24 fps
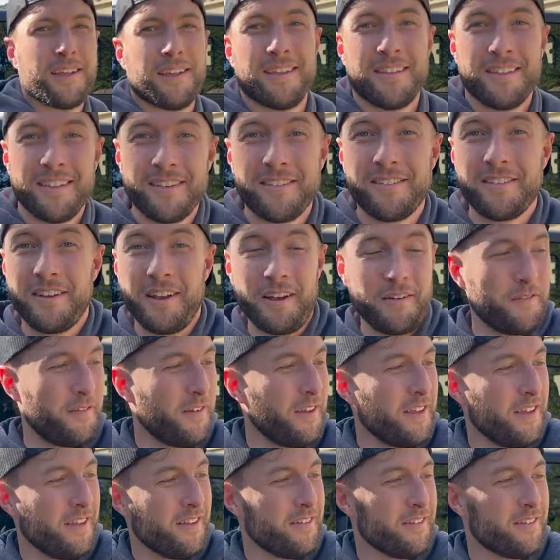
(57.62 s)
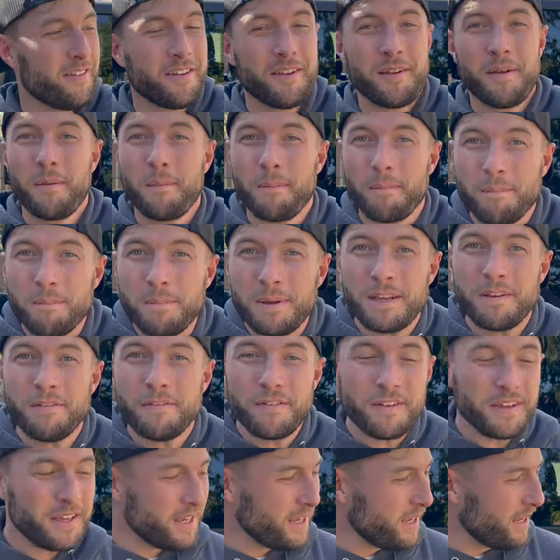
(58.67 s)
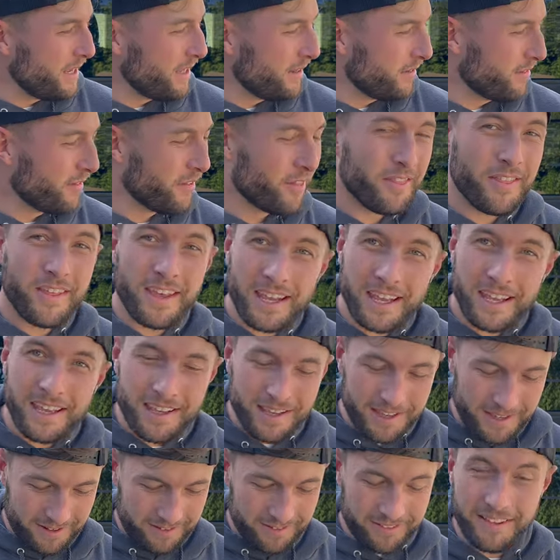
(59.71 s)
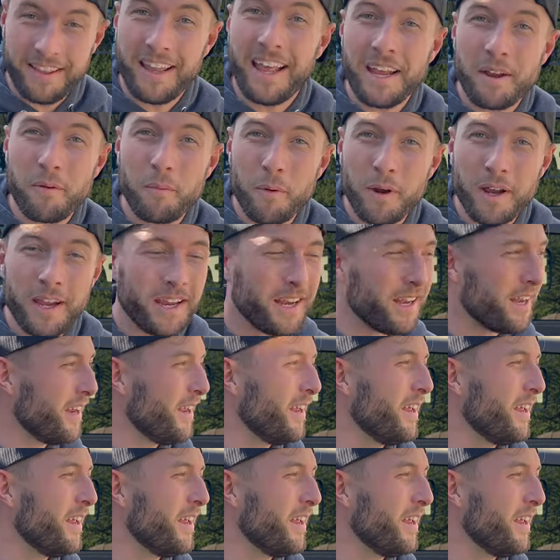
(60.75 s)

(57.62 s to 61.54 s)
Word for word: This stuff is beefy, it's thick, it's lightweight.